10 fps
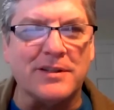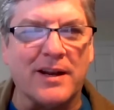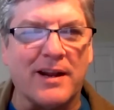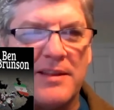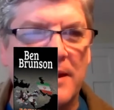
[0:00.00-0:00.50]

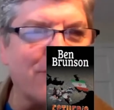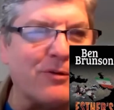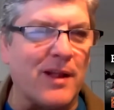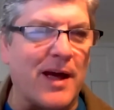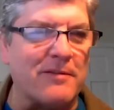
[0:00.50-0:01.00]
And I think
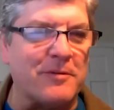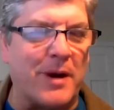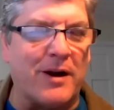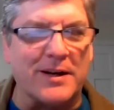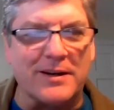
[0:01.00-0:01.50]
for a lot of
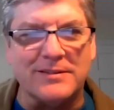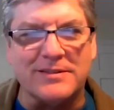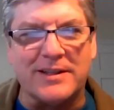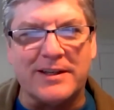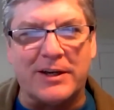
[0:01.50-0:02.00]

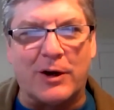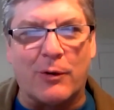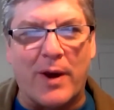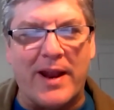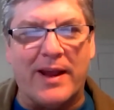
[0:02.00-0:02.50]
Americans, they hear
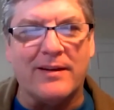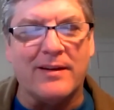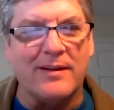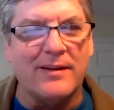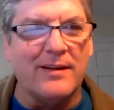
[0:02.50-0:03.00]
Iran
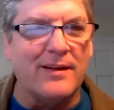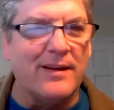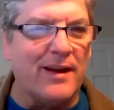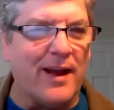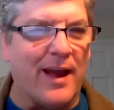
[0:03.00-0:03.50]

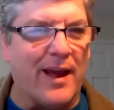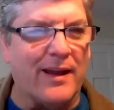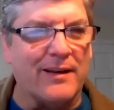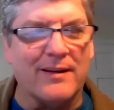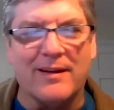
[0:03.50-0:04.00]

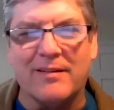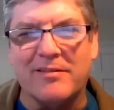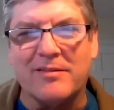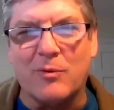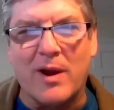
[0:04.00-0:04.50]
and
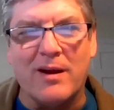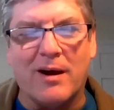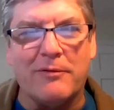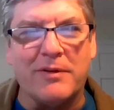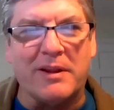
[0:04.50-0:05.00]
it's way
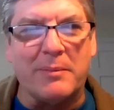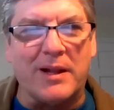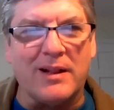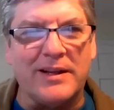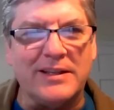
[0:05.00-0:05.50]
off in the
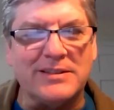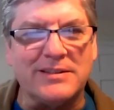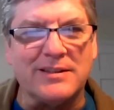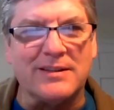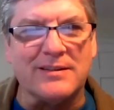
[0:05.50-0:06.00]
Middle
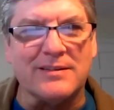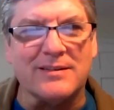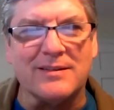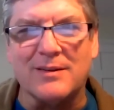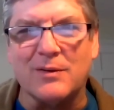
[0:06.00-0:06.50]
East. And
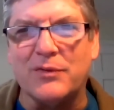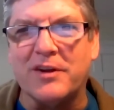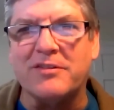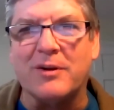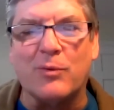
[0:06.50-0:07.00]

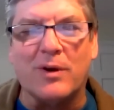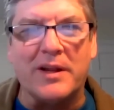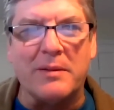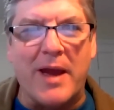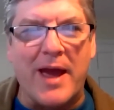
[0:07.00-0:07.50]
does it
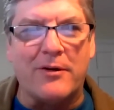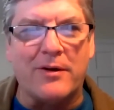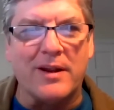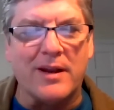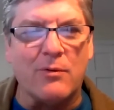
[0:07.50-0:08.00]
really
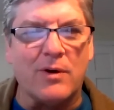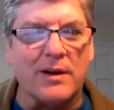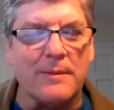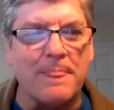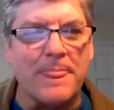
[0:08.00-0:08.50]
matter to anyone?